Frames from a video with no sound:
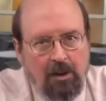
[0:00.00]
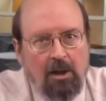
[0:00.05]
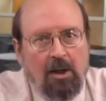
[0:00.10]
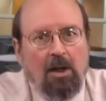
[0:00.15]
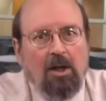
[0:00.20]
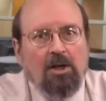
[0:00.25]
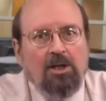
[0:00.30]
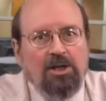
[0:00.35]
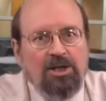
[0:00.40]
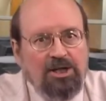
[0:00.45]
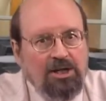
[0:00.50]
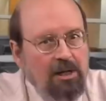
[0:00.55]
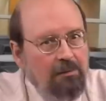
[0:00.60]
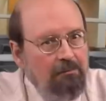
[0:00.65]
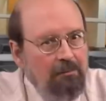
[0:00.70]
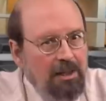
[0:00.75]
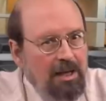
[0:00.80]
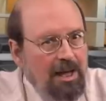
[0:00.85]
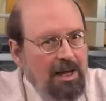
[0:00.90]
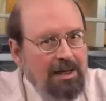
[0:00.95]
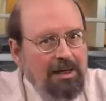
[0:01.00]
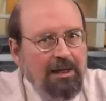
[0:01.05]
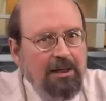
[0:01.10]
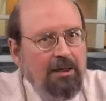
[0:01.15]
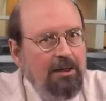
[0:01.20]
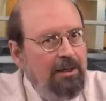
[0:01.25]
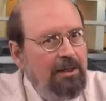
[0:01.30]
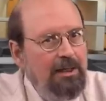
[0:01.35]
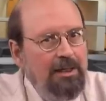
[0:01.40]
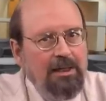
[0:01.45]
Some blocking,
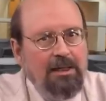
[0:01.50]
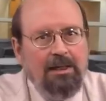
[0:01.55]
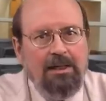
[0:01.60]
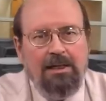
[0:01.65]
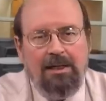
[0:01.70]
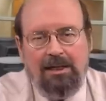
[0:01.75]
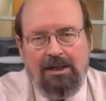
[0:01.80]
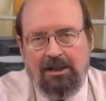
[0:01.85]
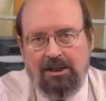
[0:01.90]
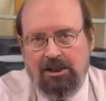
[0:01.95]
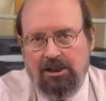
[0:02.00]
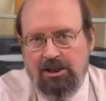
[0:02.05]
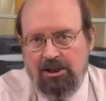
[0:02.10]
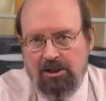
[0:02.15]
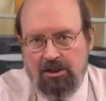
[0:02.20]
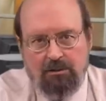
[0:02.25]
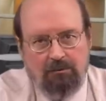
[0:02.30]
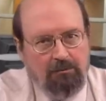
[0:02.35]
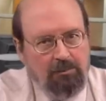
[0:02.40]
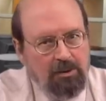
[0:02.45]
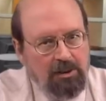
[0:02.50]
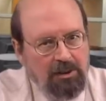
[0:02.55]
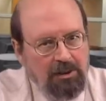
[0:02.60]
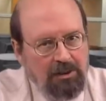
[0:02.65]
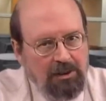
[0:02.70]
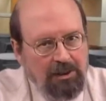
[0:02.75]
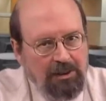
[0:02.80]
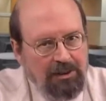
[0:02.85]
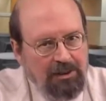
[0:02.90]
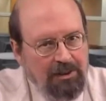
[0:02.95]
again, is
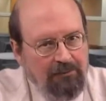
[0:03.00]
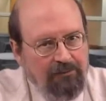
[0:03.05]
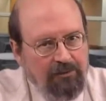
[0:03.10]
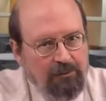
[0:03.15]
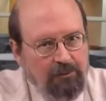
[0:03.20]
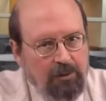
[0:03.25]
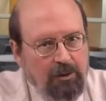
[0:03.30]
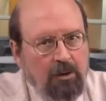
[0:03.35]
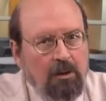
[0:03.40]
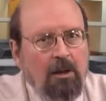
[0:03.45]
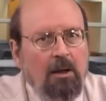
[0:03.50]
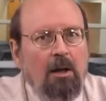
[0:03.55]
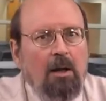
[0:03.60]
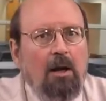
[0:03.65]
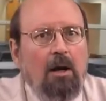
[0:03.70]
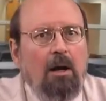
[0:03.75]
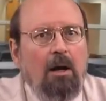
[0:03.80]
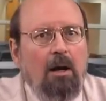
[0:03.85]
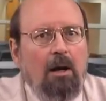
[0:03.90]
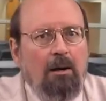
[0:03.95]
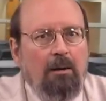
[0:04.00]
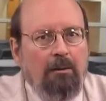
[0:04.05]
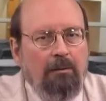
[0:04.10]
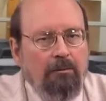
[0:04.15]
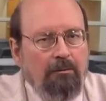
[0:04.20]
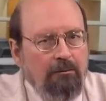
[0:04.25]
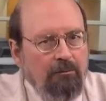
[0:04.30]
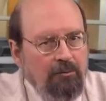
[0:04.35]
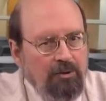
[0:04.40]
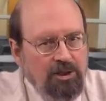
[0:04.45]
completely inevitable.
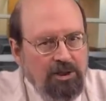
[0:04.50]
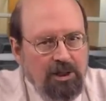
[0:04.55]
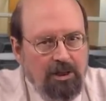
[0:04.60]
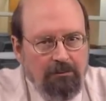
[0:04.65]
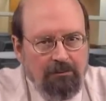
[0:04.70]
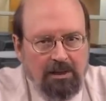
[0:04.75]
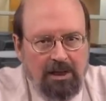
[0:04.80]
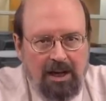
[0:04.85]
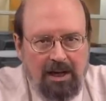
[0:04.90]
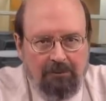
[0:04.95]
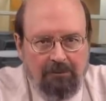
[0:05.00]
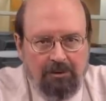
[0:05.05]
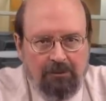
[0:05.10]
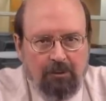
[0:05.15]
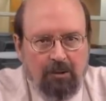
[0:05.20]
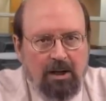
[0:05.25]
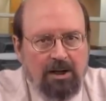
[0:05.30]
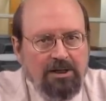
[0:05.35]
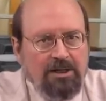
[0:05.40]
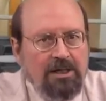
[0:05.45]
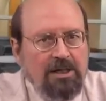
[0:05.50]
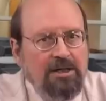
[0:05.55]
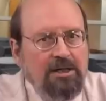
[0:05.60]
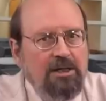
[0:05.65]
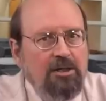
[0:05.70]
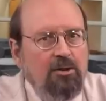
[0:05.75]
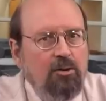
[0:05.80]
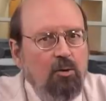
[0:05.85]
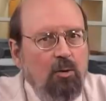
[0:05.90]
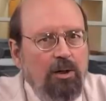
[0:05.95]
Um, sometimes
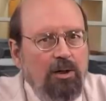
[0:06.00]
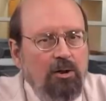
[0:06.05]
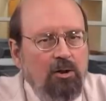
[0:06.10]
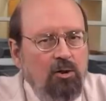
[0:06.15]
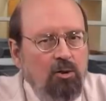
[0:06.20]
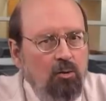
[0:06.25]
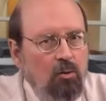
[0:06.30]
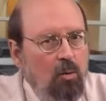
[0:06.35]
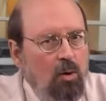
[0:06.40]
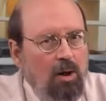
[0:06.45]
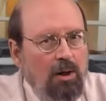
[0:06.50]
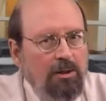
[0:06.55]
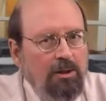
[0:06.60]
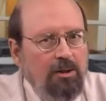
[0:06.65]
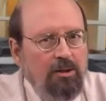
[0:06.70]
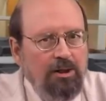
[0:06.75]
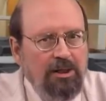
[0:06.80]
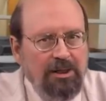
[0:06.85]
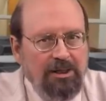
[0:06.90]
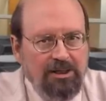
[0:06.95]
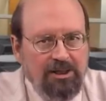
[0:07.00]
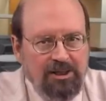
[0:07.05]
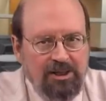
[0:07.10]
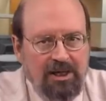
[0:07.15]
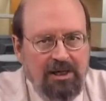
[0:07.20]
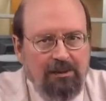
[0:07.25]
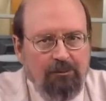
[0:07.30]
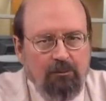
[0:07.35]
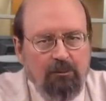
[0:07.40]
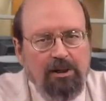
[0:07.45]
processes are going to want the
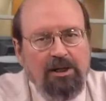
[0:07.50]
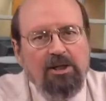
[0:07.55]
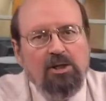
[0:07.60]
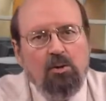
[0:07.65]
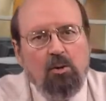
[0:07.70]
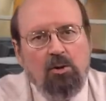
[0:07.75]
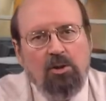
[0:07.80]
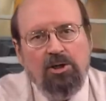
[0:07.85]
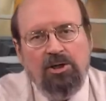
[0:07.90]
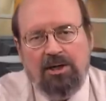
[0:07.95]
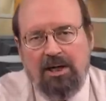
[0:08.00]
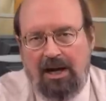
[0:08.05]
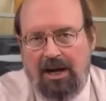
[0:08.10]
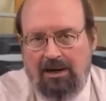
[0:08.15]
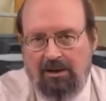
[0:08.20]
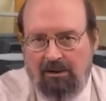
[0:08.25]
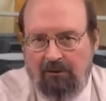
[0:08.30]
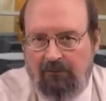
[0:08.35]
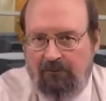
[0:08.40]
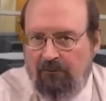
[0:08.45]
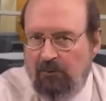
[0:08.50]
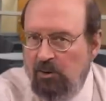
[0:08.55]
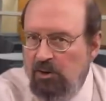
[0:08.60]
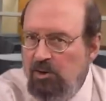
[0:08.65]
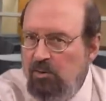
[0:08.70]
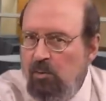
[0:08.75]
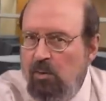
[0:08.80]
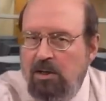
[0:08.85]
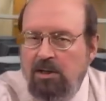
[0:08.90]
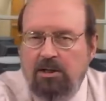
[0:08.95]
same resource, and the
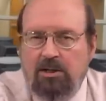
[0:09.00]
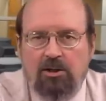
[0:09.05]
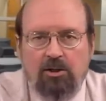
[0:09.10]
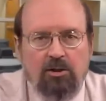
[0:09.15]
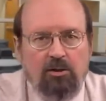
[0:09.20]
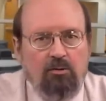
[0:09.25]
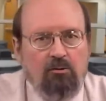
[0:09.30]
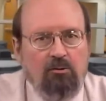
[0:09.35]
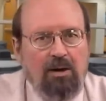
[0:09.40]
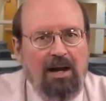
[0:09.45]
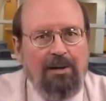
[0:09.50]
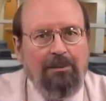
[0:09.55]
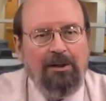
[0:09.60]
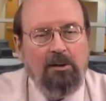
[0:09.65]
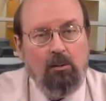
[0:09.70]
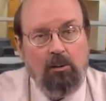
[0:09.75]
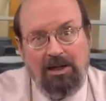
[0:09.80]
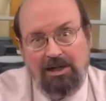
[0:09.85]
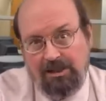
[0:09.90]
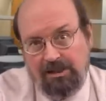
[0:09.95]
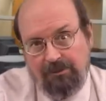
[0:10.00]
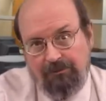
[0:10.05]
first one to grab it wins